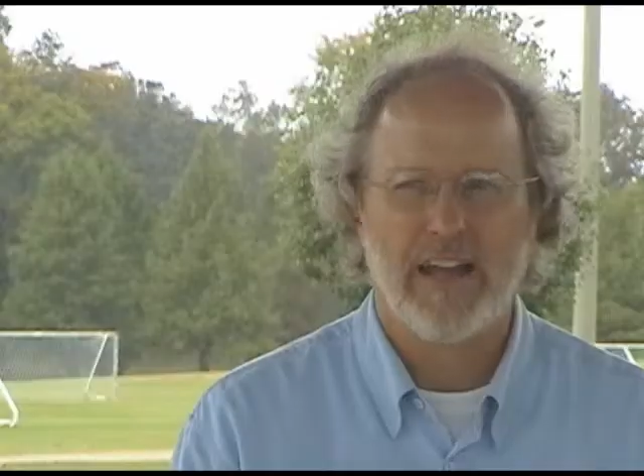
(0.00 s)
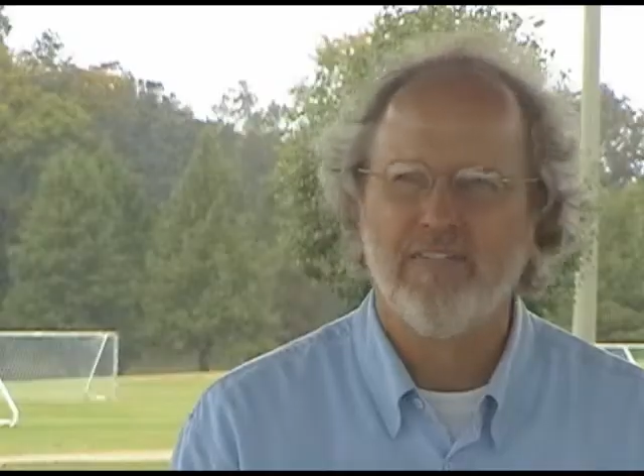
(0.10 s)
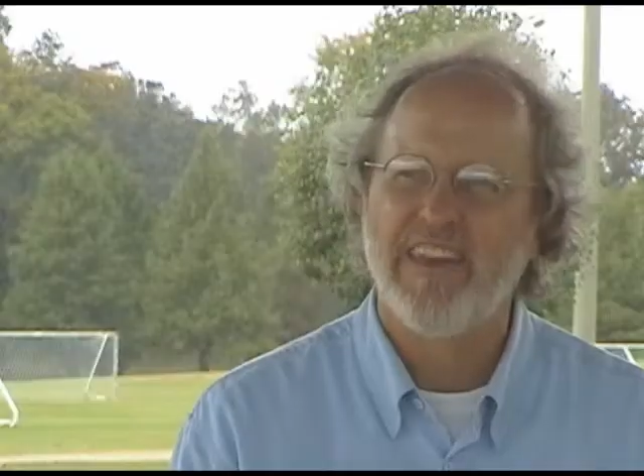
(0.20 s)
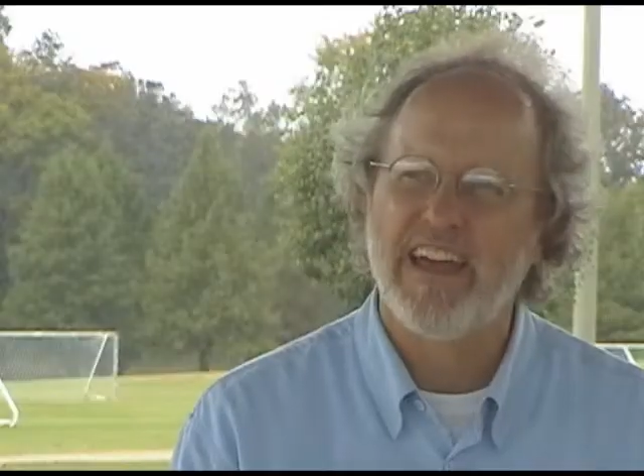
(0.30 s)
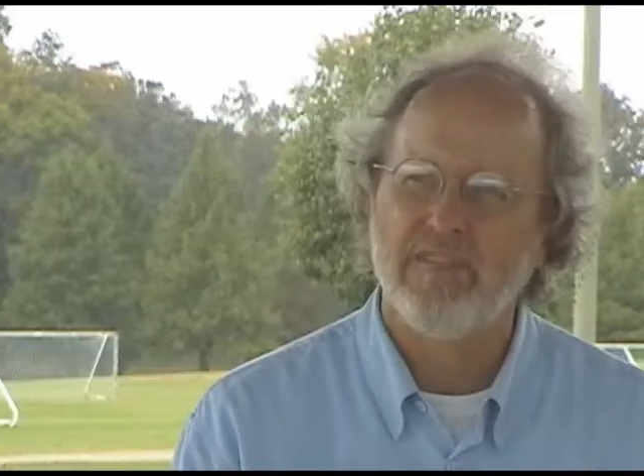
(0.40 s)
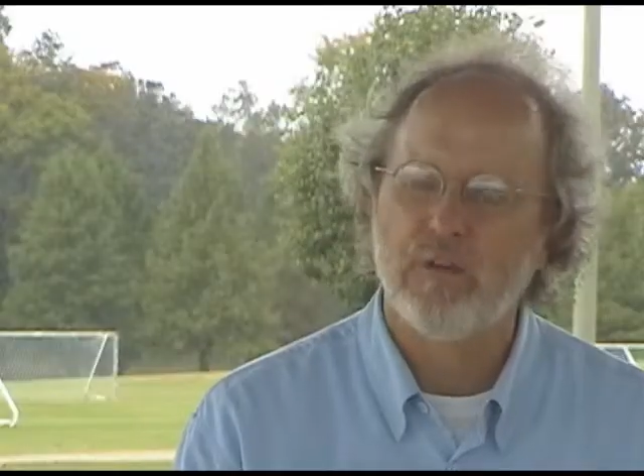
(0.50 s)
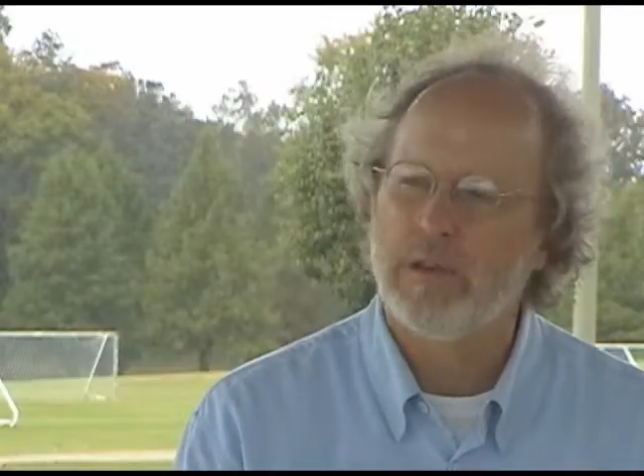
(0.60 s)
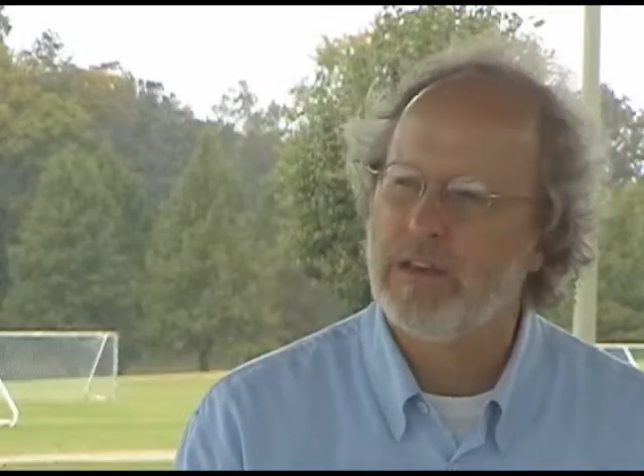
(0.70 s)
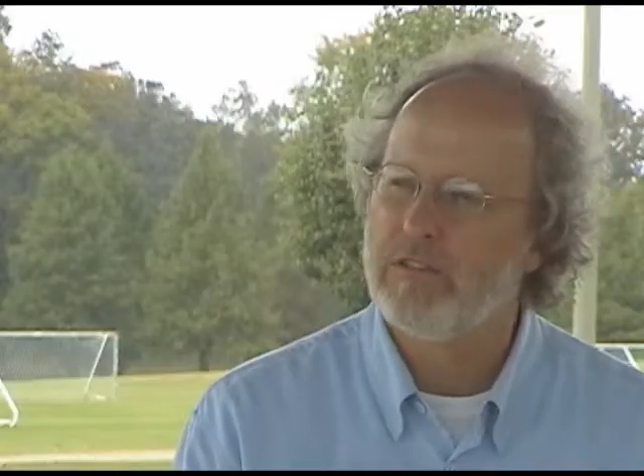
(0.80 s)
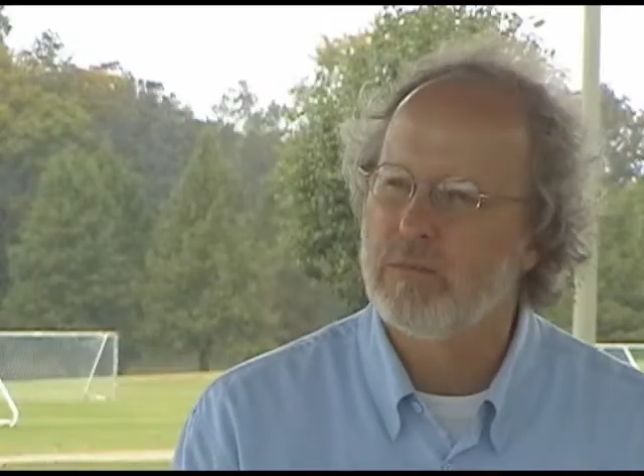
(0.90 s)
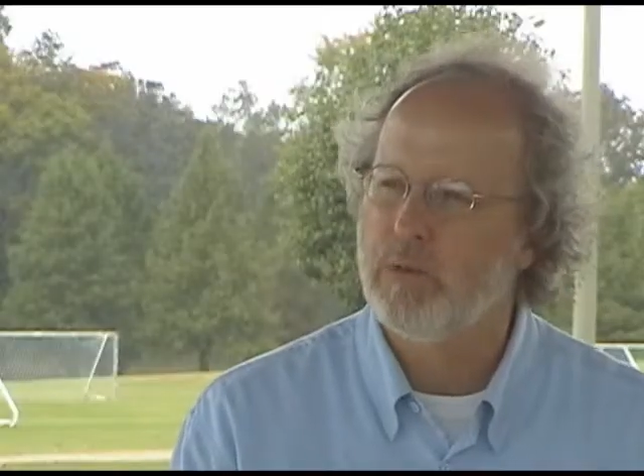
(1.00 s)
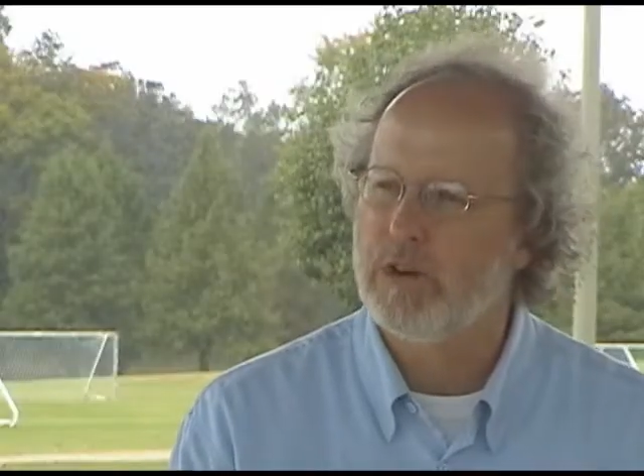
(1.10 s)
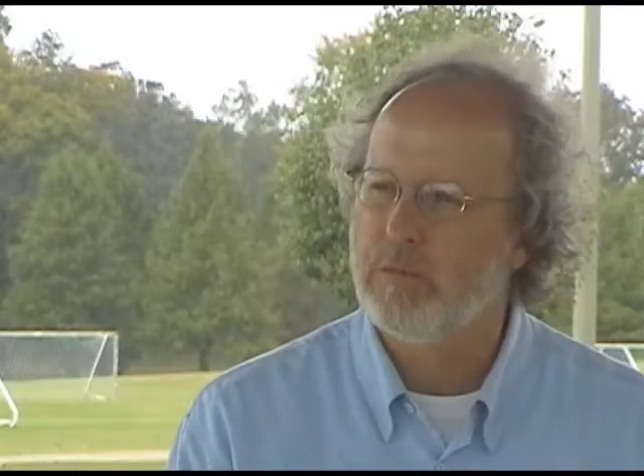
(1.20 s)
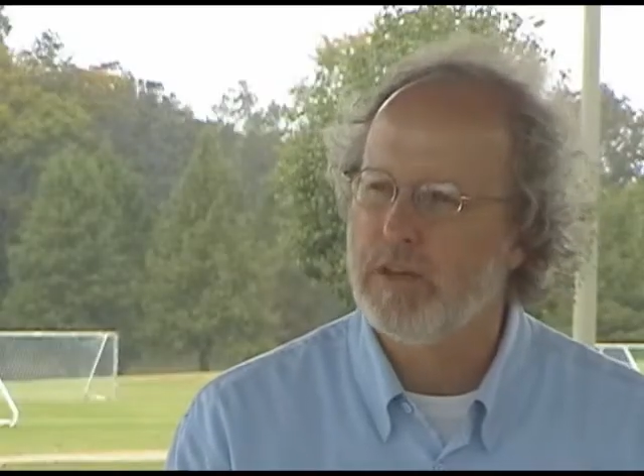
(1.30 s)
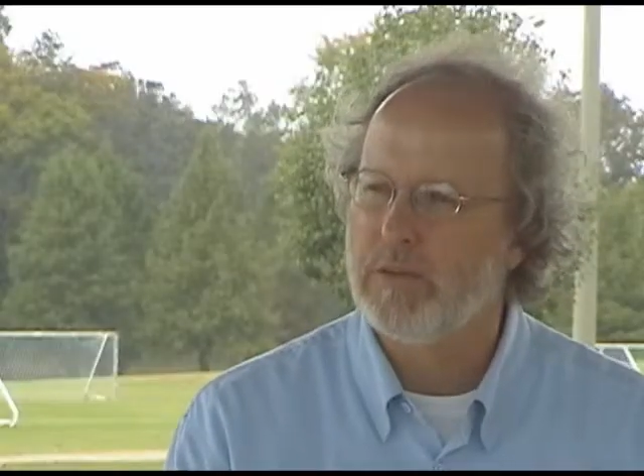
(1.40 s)
I have never been
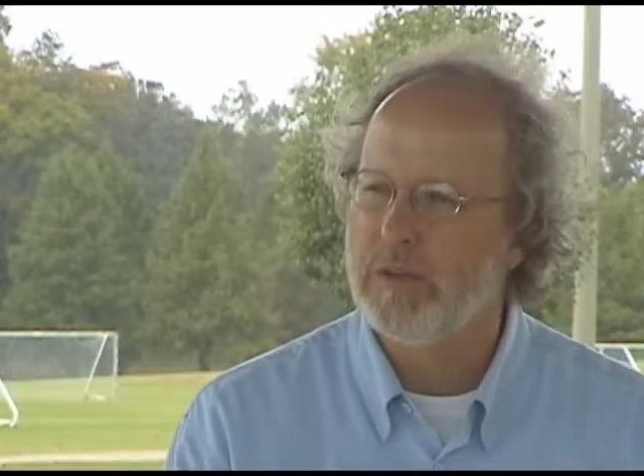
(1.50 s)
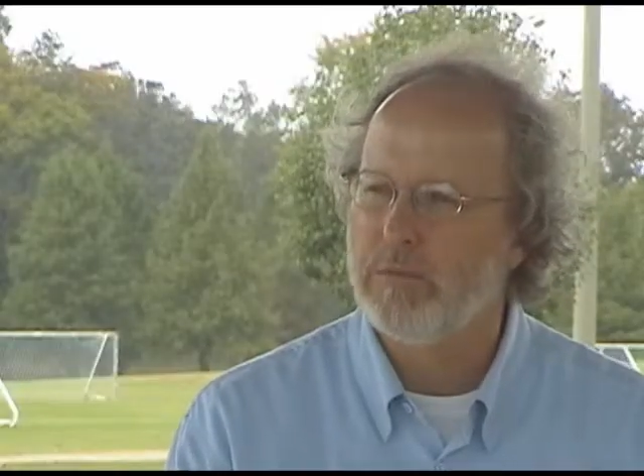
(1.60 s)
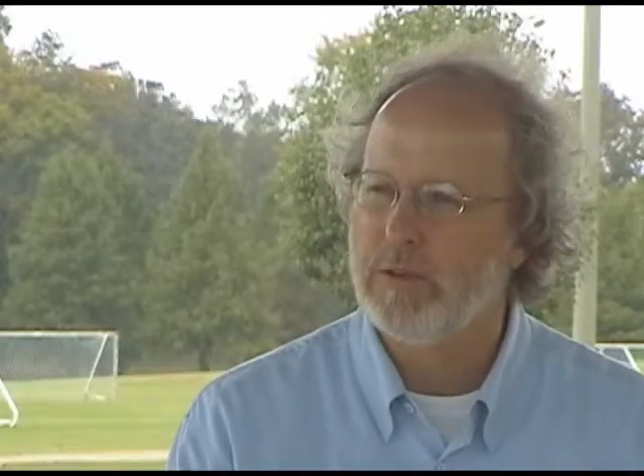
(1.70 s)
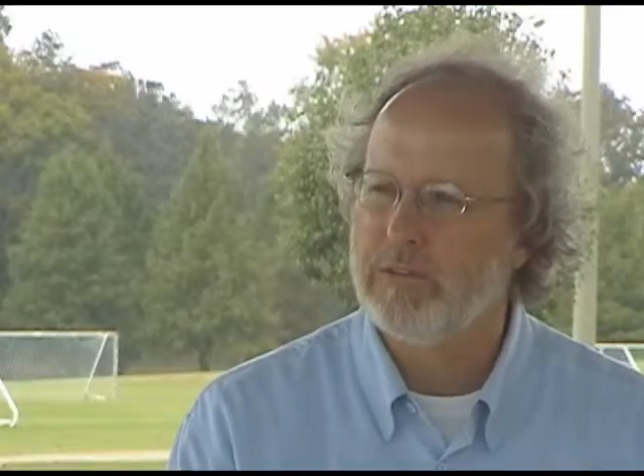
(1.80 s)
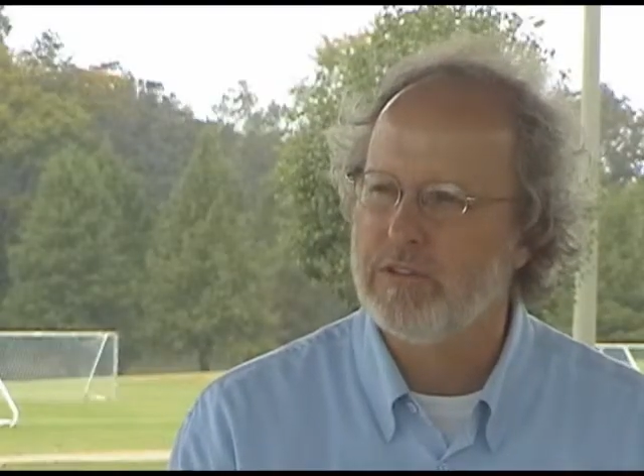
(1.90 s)
disappointed by the people in